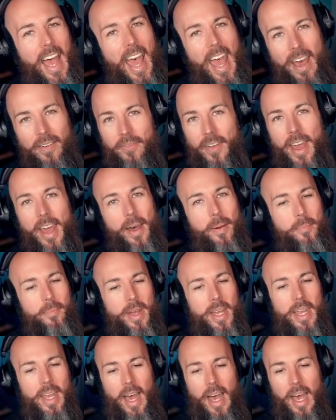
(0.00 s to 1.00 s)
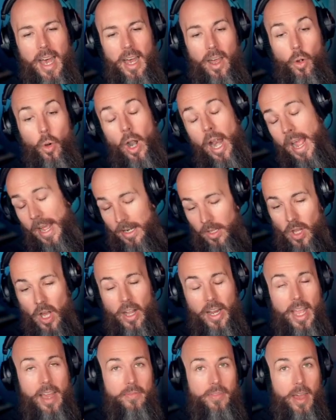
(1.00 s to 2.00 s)
FM, or
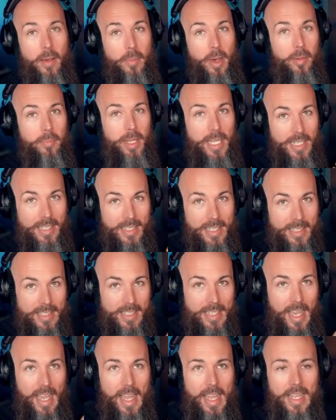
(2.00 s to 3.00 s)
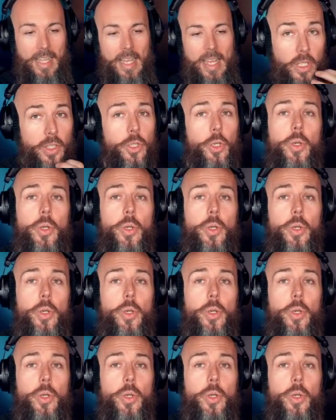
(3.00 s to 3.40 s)
analog FM, I mean to say.